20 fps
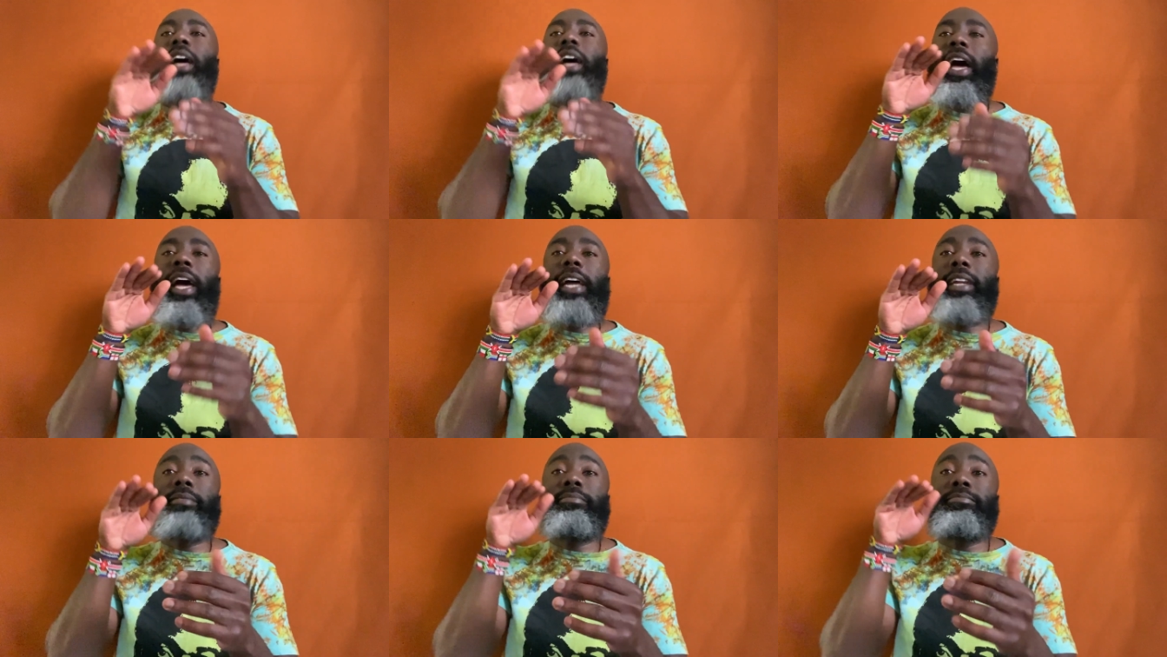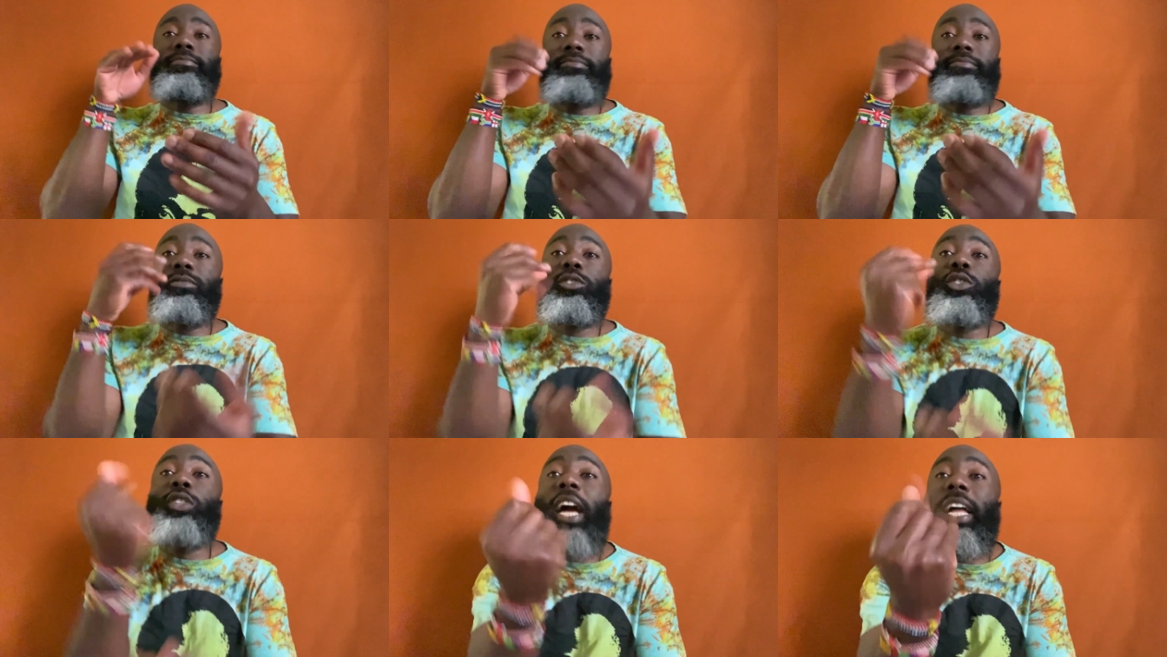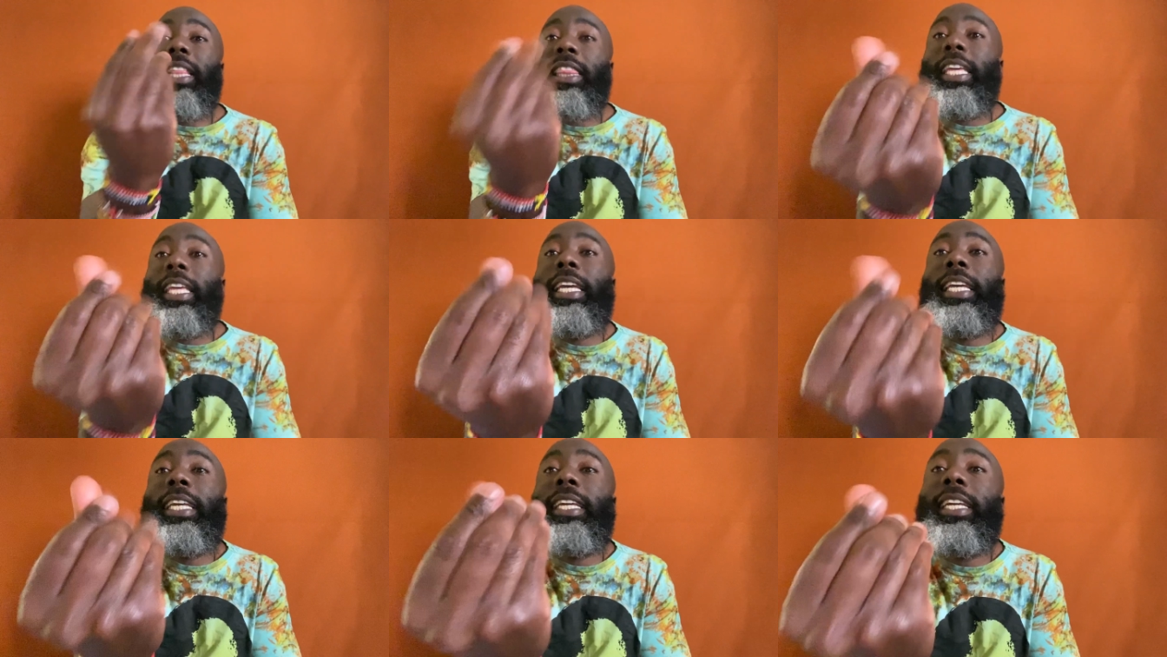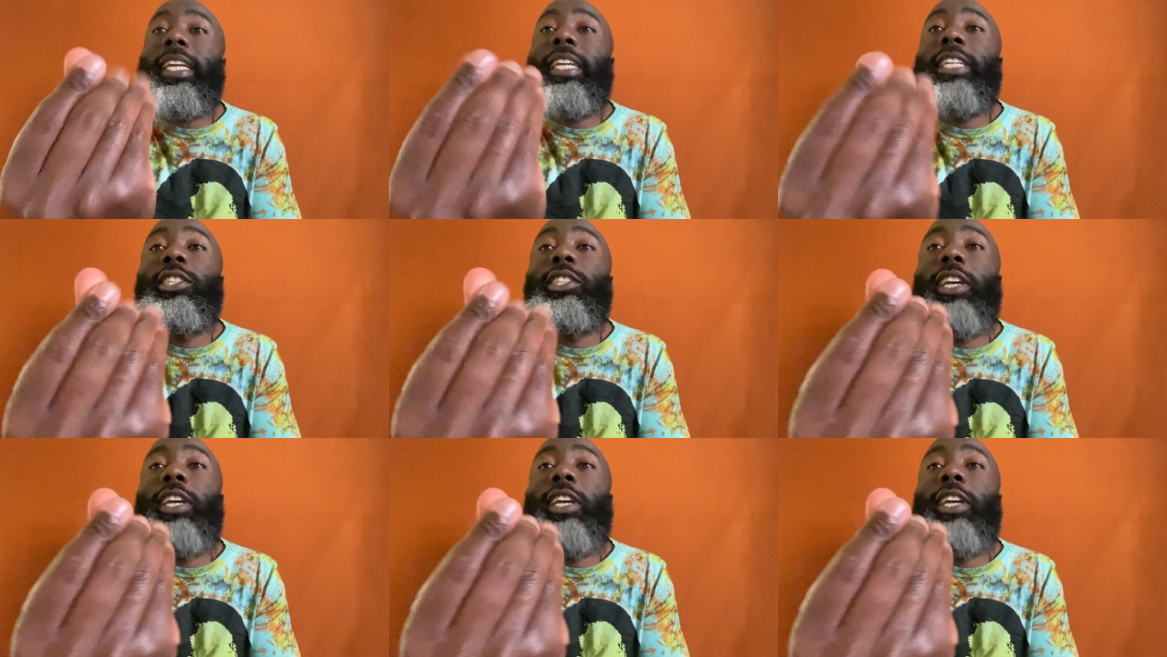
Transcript: and nothing in